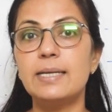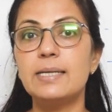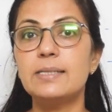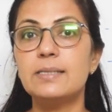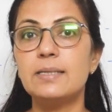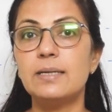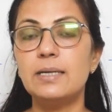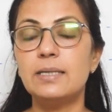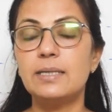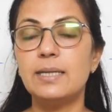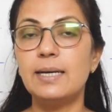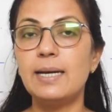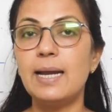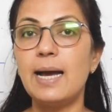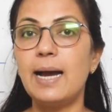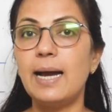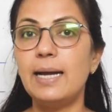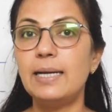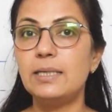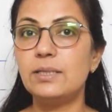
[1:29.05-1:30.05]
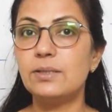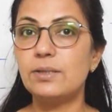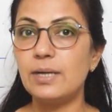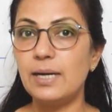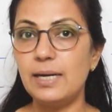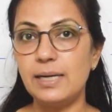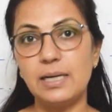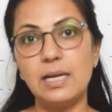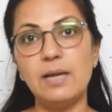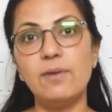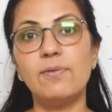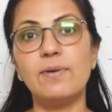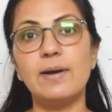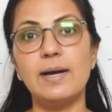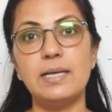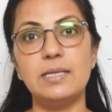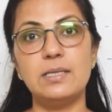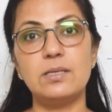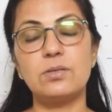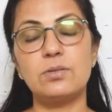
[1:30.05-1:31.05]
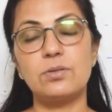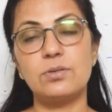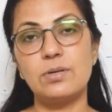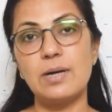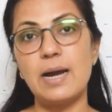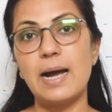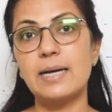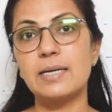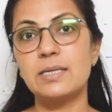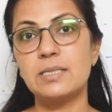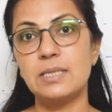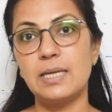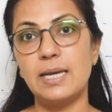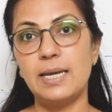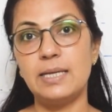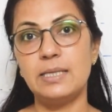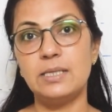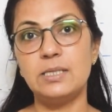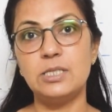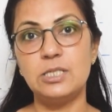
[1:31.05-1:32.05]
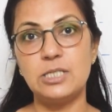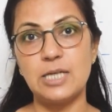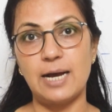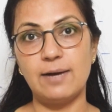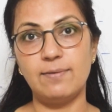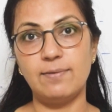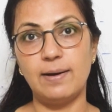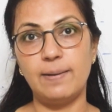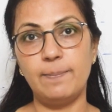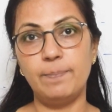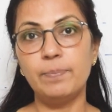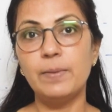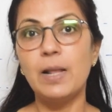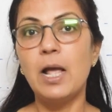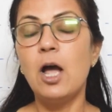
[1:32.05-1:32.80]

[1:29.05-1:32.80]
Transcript: is written iterative constructs in Java.